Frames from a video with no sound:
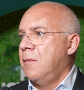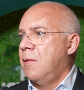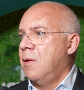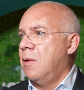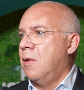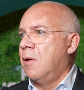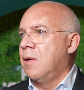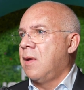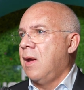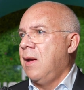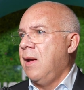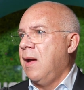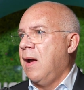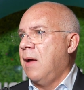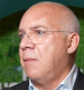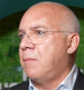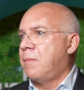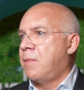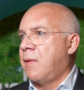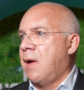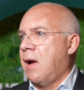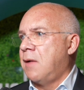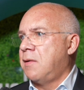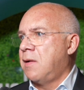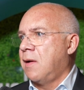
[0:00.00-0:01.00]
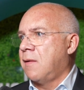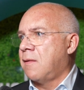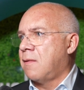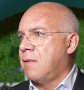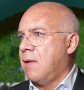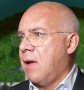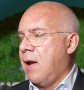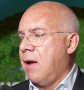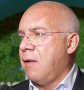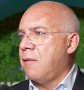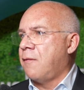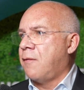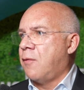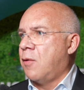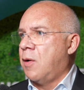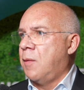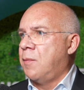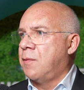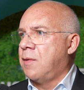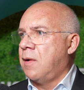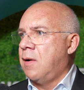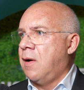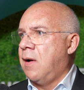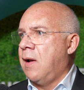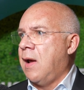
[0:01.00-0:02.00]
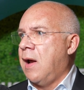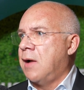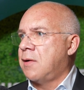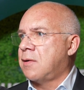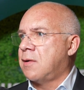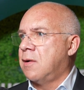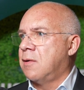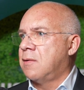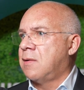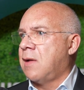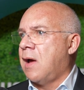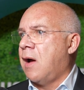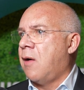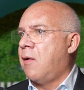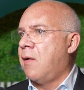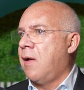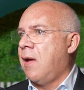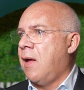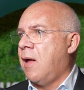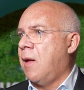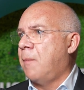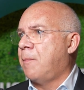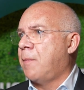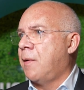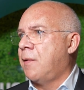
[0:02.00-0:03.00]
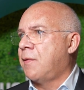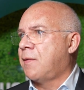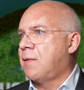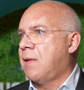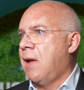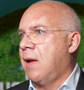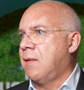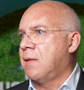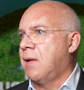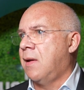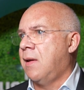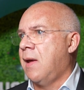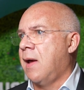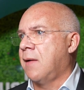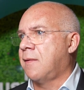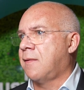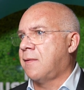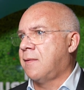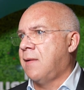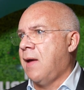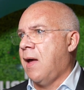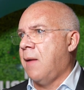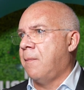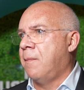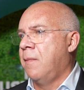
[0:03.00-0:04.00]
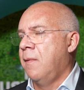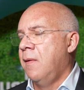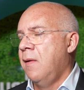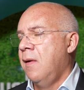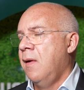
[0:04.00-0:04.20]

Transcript: looking at projects like Forbes International Tower to help us take the next step.